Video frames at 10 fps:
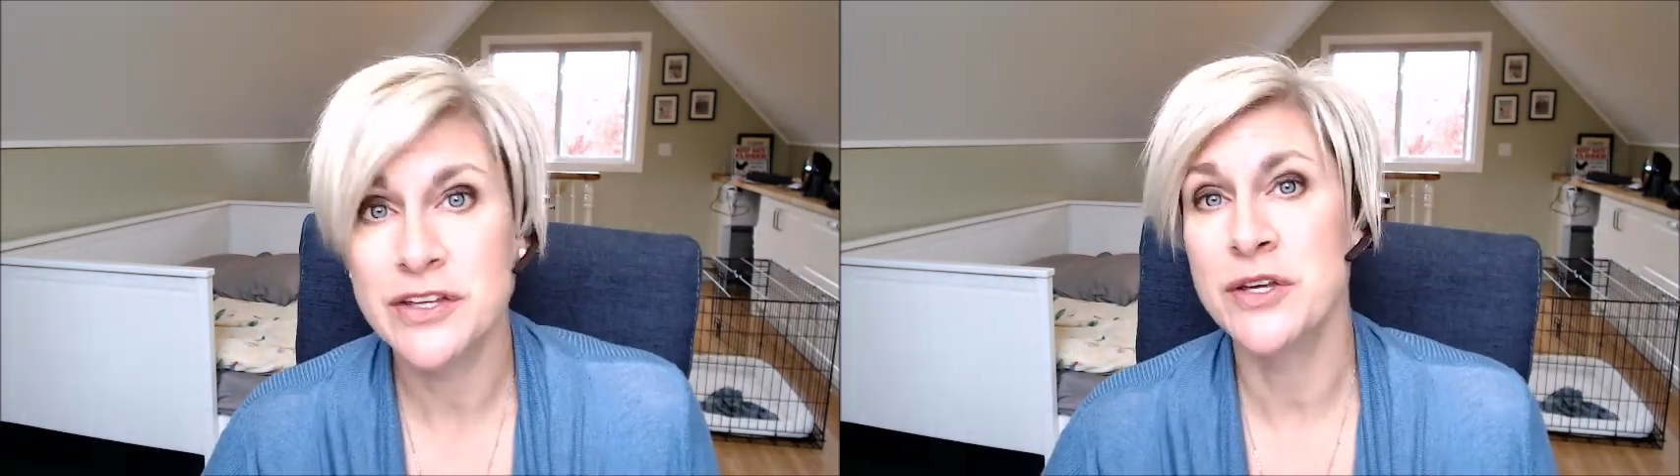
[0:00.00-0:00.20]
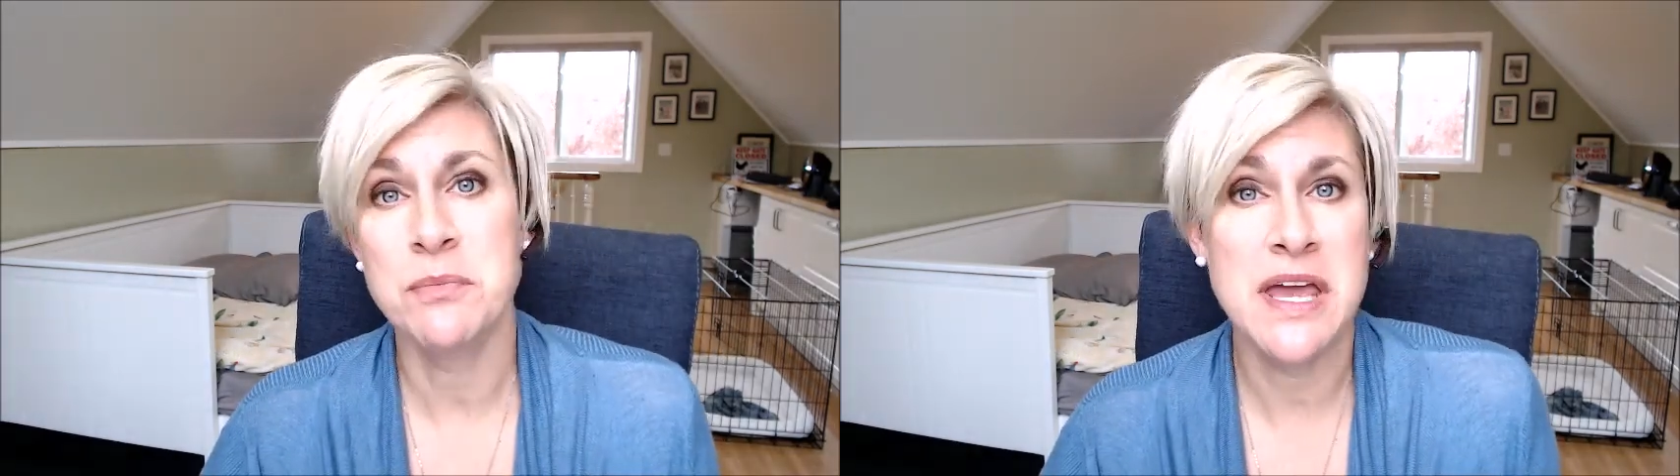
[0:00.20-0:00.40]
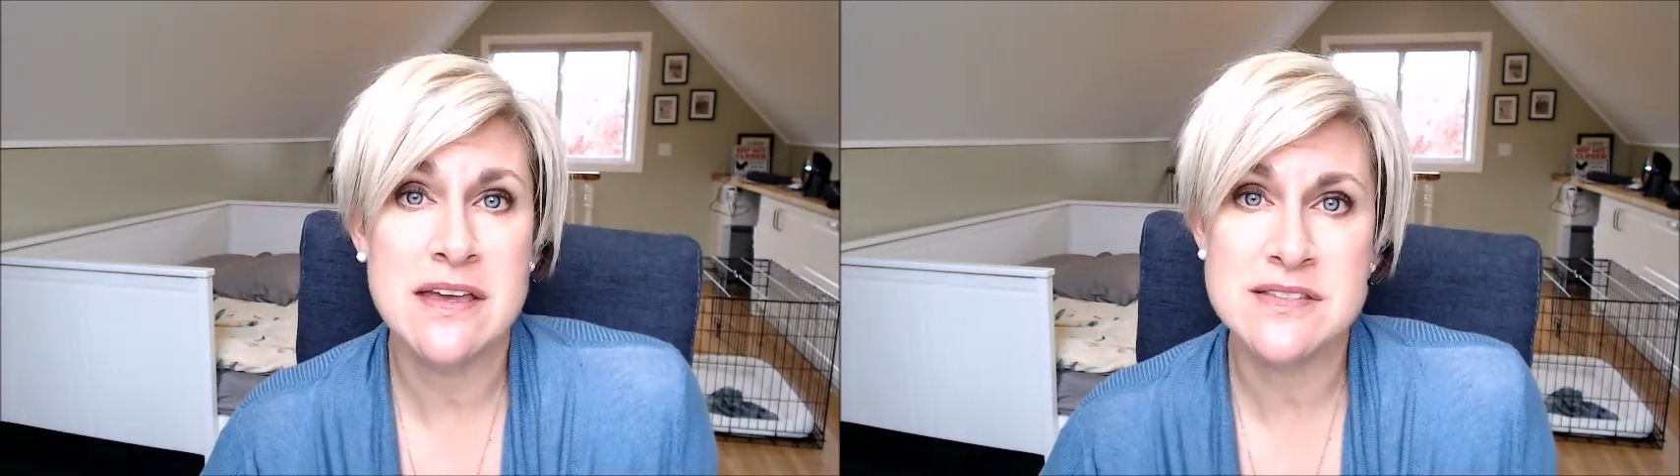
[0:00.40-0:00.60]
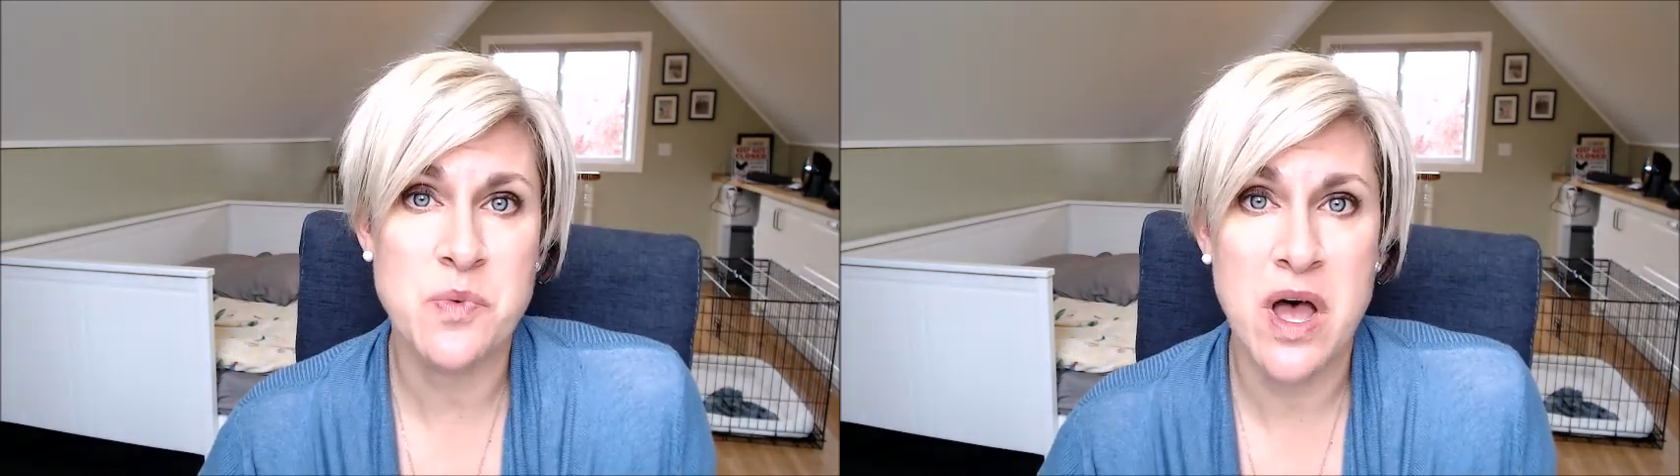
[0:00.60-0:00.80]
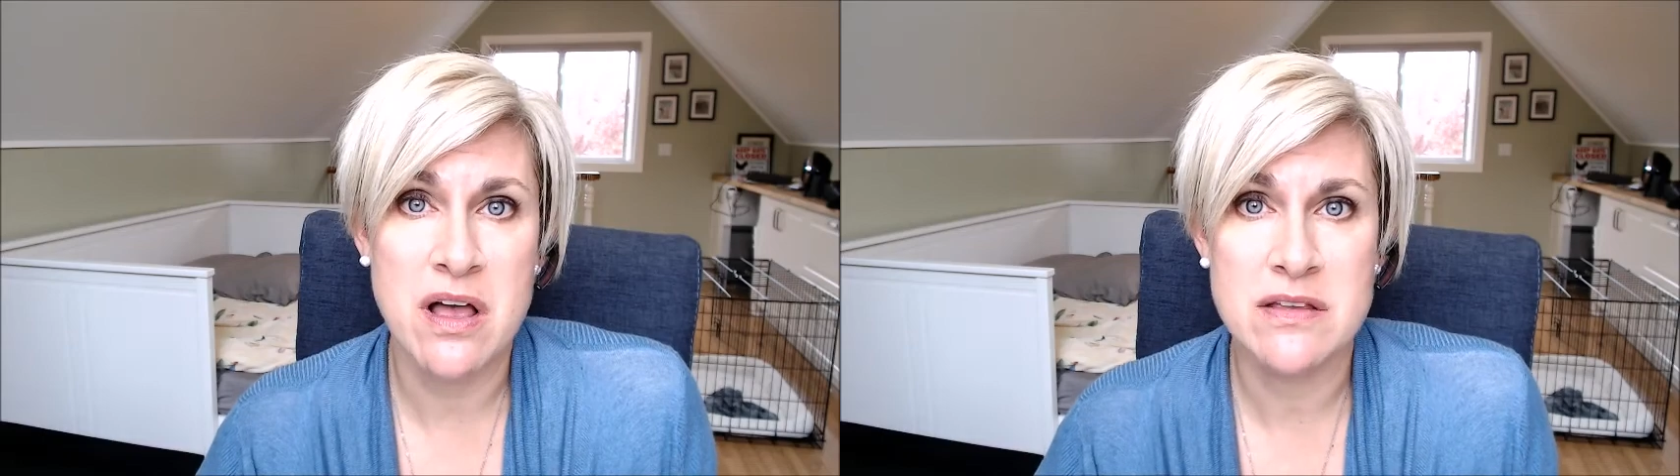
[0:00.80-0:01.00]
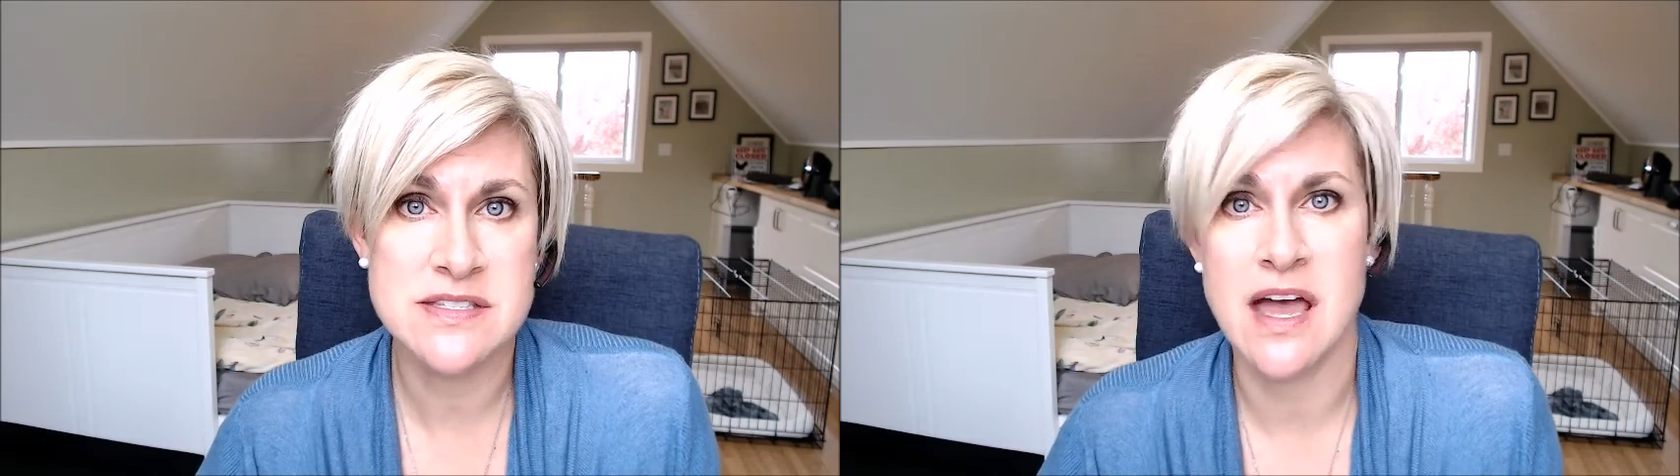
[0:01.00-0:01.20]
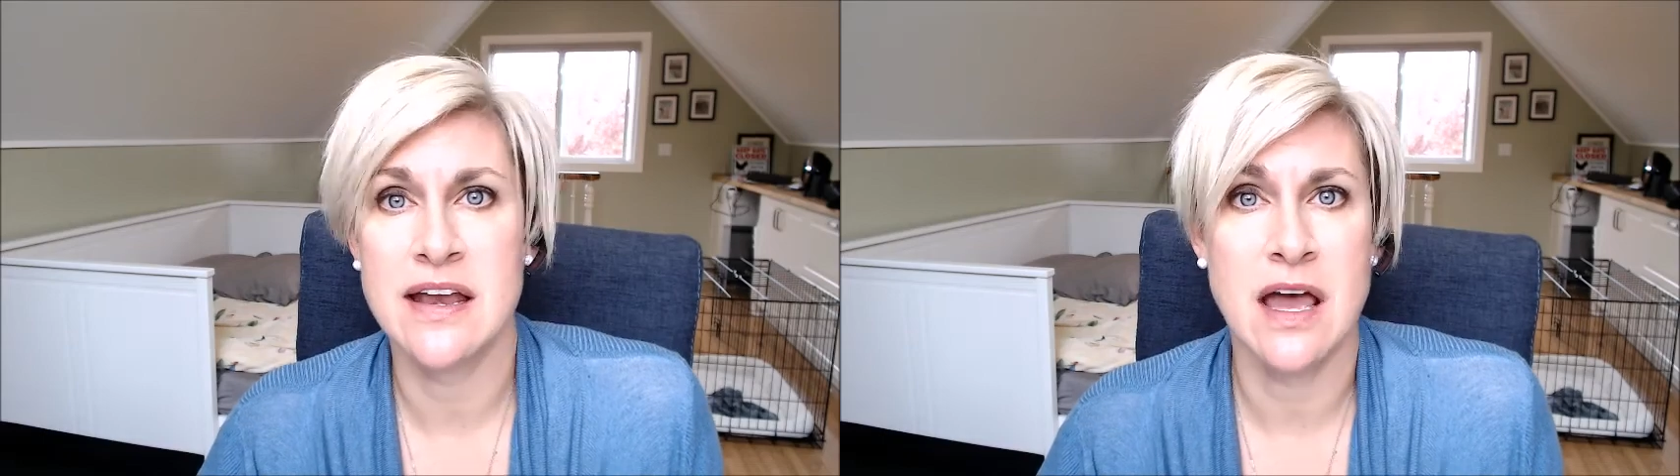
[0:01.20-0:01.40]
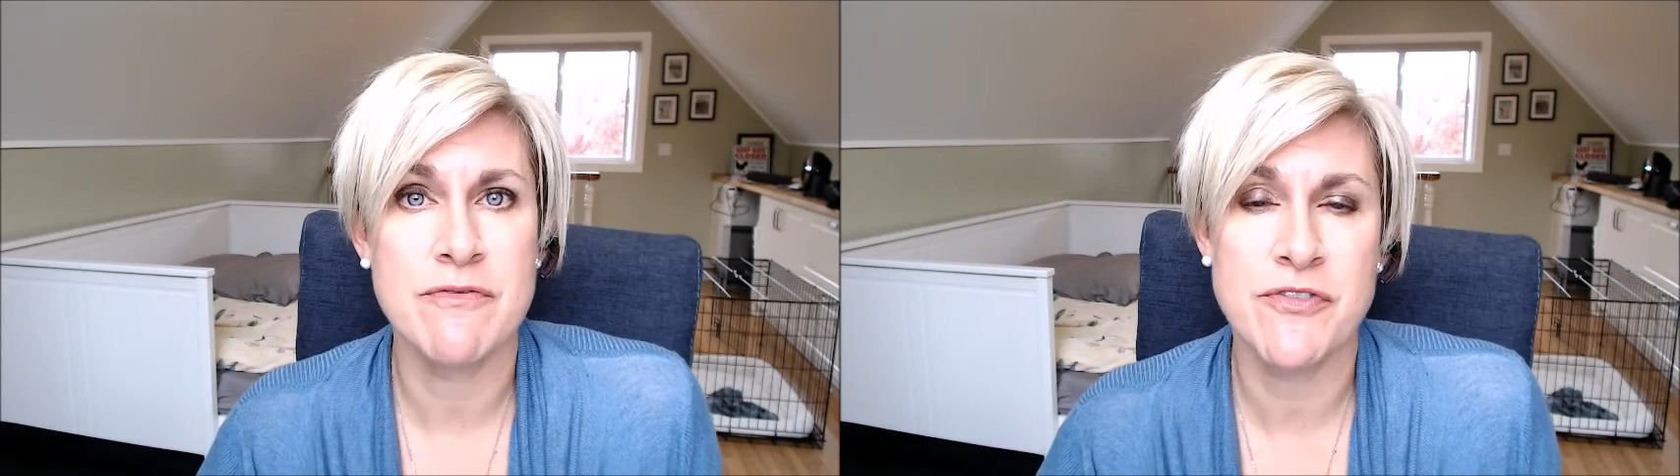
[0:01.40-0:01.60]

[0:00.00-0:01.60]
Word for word: you may as well sign up